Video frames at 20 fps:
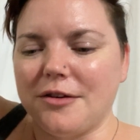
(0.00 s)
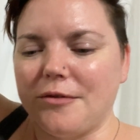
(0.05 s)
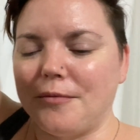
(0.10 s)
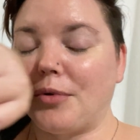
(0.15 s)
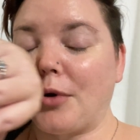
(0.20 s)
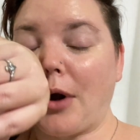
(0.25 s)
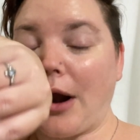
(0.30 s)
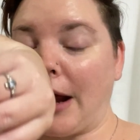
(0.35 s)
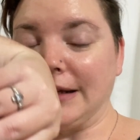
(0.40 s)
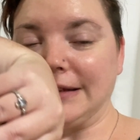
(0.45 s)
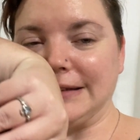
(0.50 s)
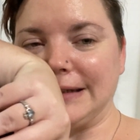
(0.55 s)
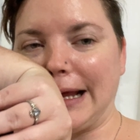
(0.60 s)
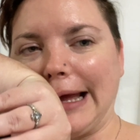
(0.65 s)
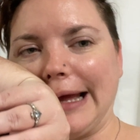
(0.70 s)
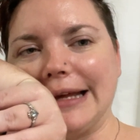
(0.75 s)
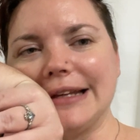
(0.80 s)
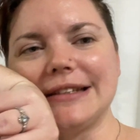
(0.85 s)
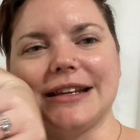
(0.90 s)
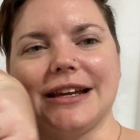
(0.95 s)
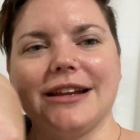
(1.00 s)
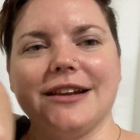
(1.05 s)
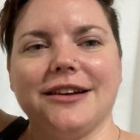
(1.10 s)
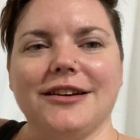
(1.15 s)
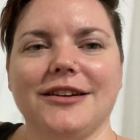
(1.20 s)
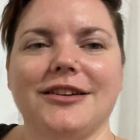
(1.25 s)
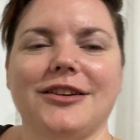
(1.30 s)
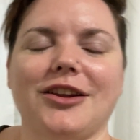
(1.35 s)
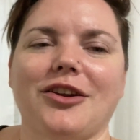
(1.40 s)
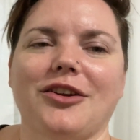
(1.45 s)
process
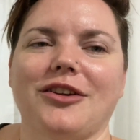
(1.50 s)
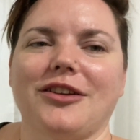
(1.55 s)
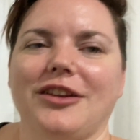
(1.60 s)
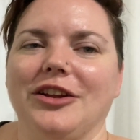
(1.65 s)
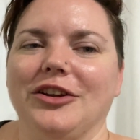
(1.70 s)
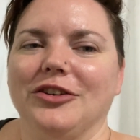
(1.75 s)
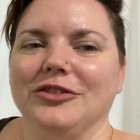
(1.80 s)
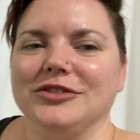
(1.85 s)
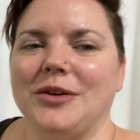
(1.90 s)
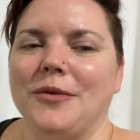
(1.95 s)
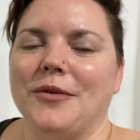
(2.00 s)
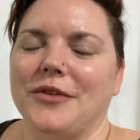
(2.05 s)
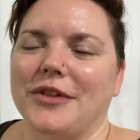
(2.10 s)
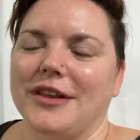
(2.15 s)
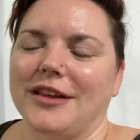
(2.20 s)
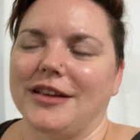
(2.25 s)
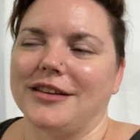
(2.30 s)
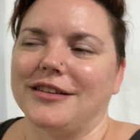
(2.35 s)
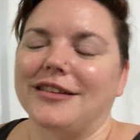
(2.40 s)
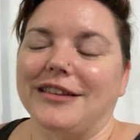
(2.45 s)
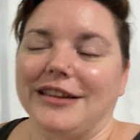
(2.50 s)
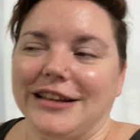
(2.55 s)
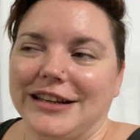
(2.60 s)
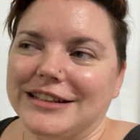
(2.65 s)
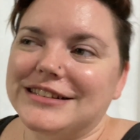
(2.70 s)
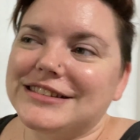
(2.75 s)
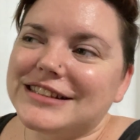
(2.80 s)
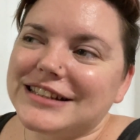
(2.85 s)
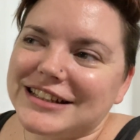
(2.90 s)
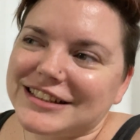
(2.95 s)
and some of the
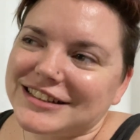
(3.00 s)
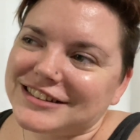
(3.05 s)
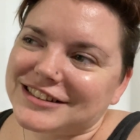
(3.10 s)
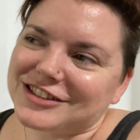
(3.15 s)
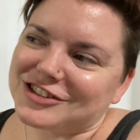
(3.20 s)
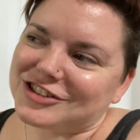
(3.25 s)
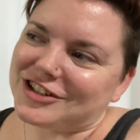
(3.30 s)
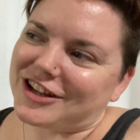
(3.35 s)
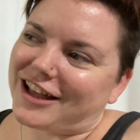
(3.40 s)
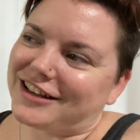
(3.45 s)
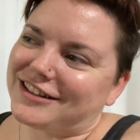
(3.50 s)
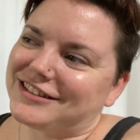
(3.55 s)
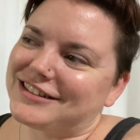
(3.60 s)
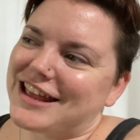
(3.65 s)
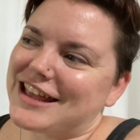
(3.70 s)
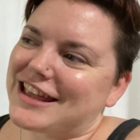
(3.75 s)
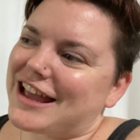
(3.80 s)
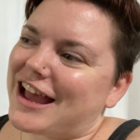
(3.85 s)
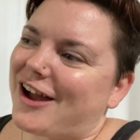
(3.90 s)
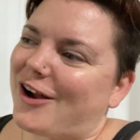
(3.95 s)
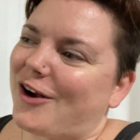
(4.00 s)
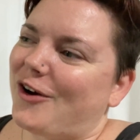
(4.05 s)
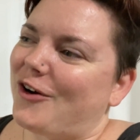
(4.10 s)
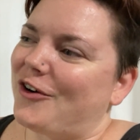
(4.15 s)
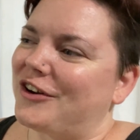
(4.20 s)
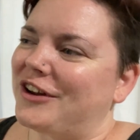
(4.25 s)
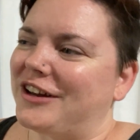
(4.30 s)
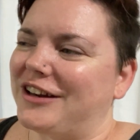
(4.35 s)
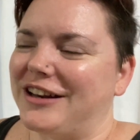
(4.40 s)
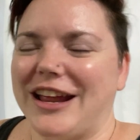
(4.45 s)
deleted scenes that she had to take
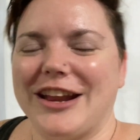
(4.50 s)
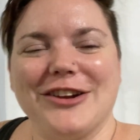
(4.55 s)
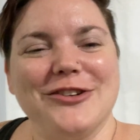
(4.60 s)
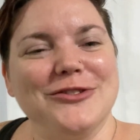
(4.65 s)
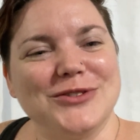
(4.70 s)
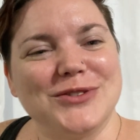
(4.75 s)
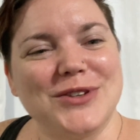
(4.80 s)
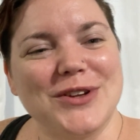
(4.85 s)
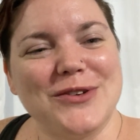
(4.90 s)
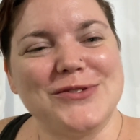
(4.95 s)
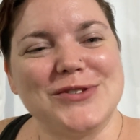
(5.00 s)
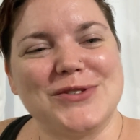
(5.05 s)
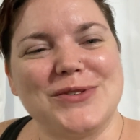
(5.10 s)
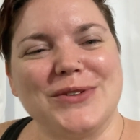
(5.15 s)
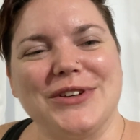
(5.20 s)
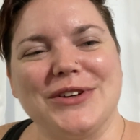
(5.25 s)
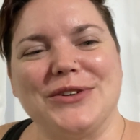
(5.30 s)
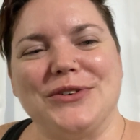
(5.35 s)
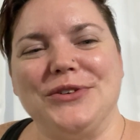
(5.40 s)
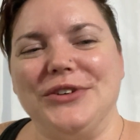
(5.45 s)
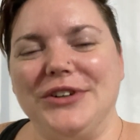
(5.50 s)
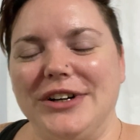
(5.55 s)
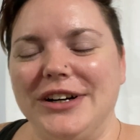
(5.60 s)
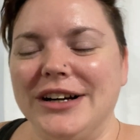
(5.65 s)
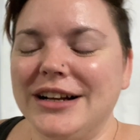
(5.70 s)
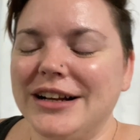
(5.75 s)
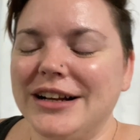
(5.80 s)
out, and it was really cool.